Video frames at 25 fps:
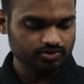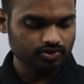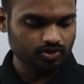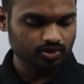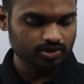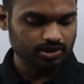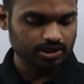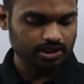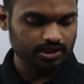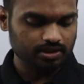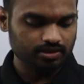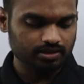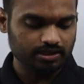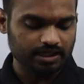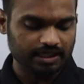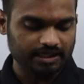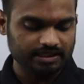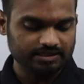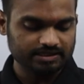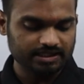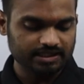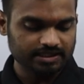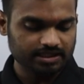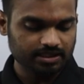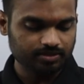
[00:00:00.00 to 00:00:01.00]
so that the
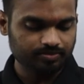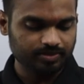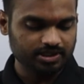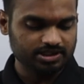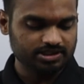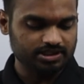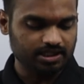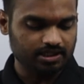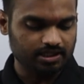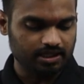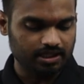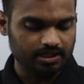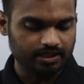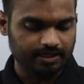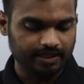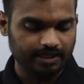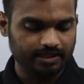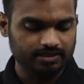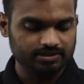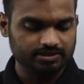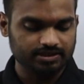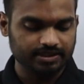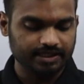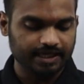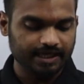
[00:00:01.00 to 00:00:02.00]
resulting mixture
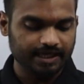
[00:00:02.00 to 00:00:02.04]
contains